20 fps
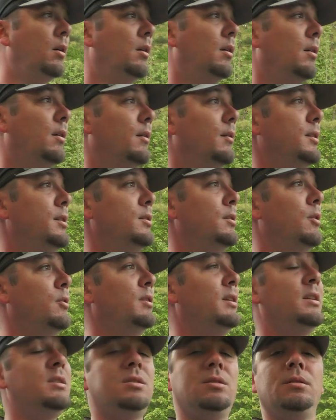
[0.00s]
You
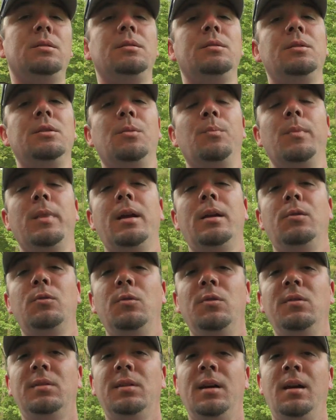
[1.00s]
know, get your
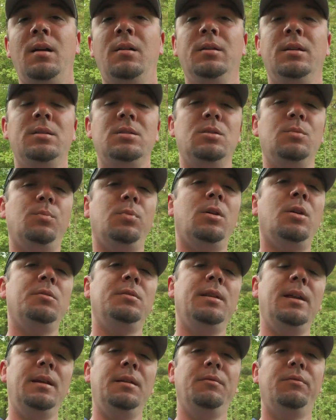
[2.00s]
minerals out, get your
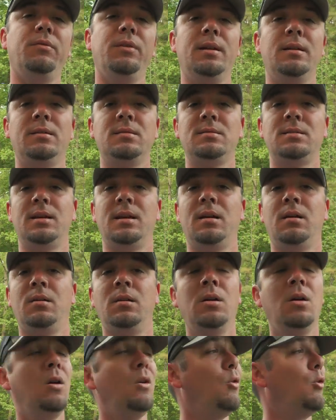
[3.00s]
protein and feeders out.